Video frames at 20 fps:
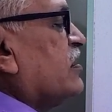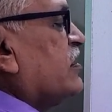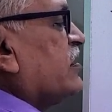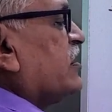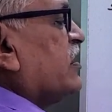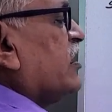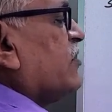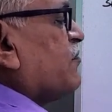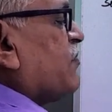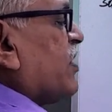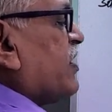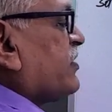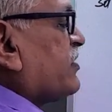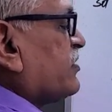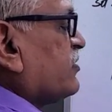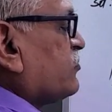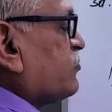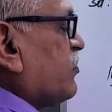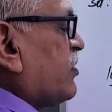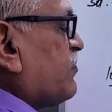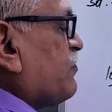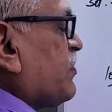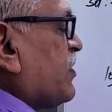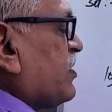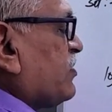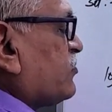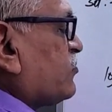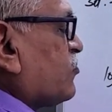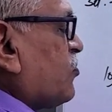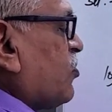real part is 1
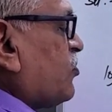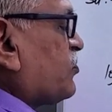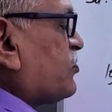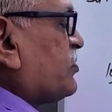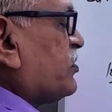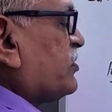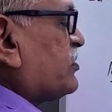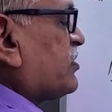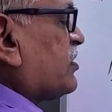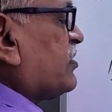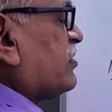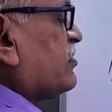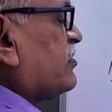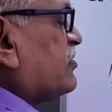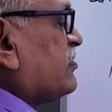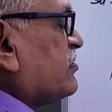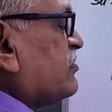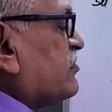plus cos theta